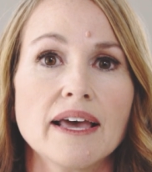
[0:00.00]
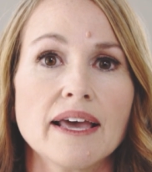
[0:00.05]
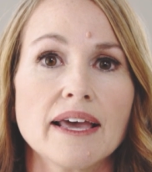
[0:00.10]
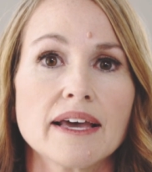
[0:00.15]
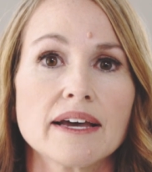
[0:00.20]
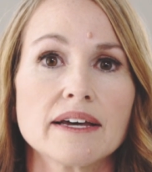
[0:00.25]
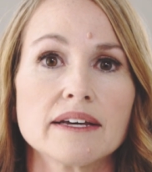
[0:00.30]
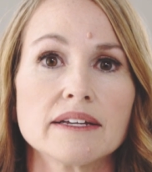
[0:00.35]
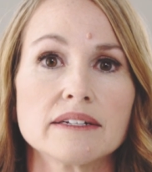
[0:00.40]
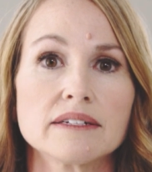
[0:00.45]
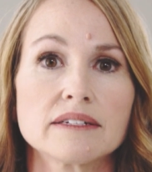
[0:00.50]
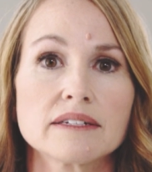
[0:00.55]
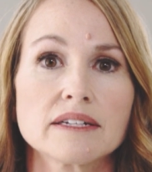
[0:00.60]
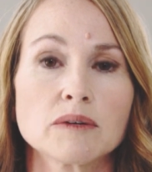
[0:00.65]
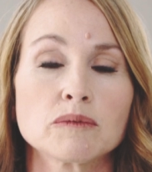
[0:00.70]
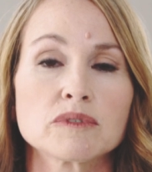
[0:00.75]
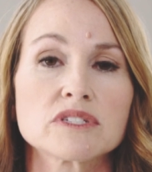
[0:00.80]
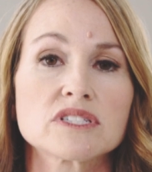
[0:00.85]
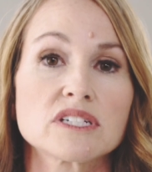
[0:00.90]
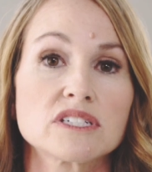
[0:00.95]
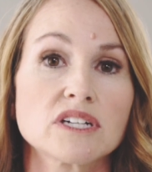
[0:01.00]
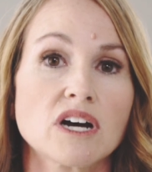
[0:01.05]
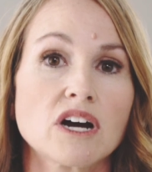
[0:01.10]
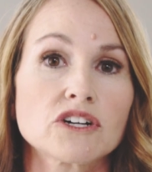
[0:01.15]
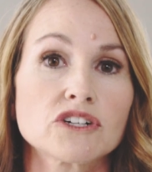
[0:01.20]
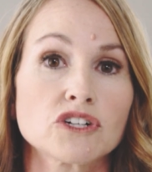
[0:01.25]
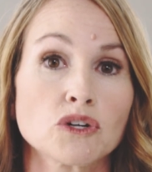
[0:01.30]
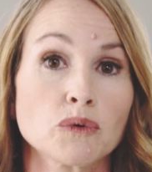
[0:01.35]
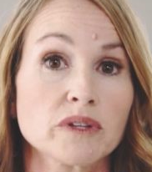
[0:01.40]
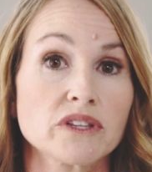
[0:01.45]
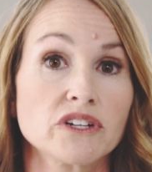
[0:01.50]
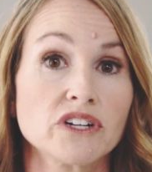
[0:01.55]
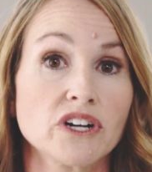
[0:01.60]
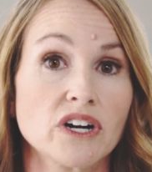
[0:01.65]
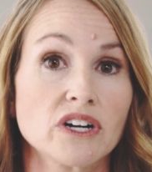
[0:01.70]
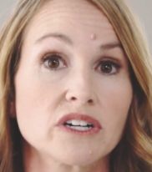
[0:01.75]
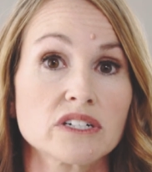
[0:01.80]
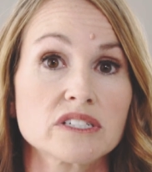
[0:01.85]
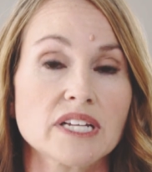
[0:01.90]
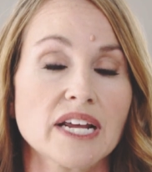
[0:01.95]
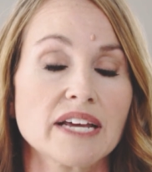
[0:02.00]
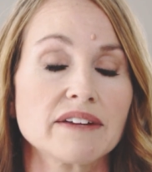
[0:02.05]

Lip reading: and it was the doctor with the nurse.